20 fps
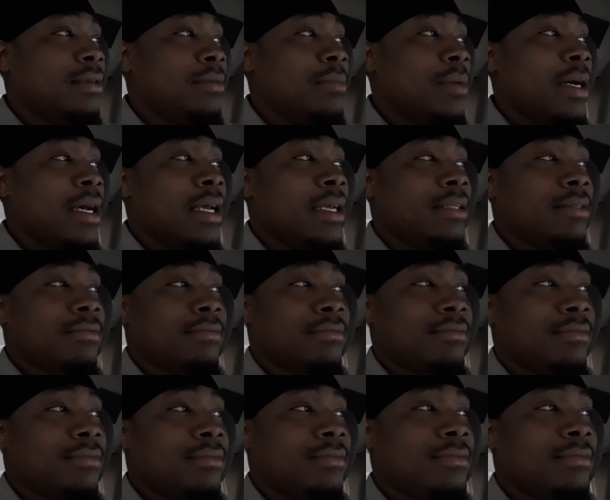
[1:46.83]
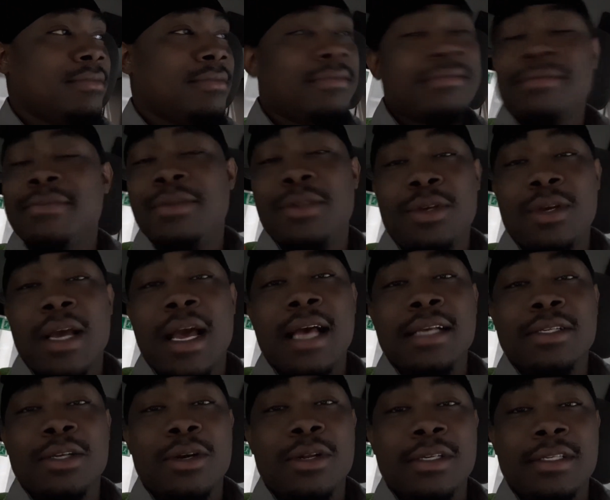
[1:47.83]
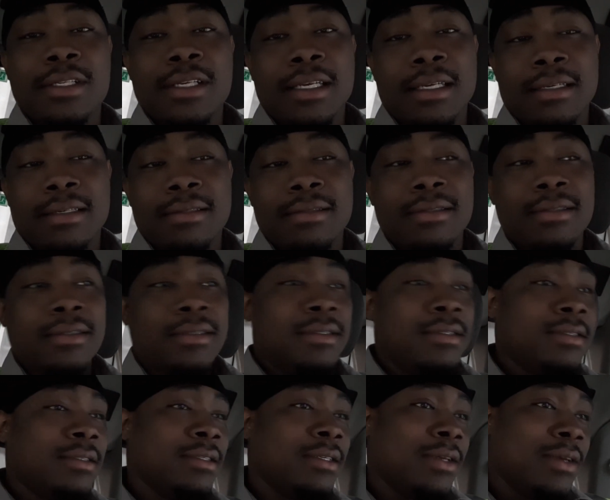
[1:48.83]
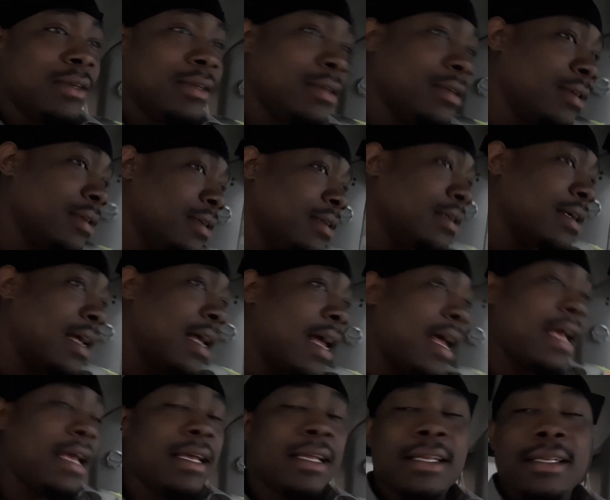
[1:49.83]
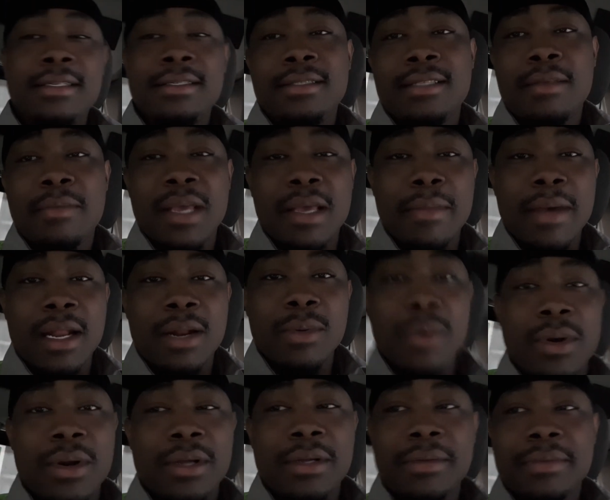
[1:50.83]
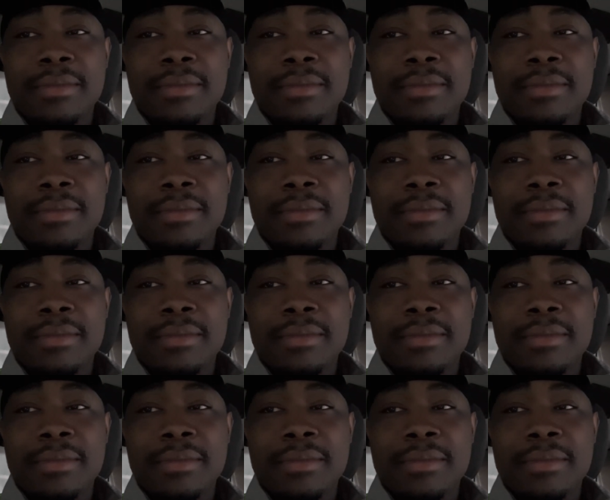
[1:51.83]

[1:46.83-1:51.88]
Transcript: but you guys are gonna see. All right, let me get back to work.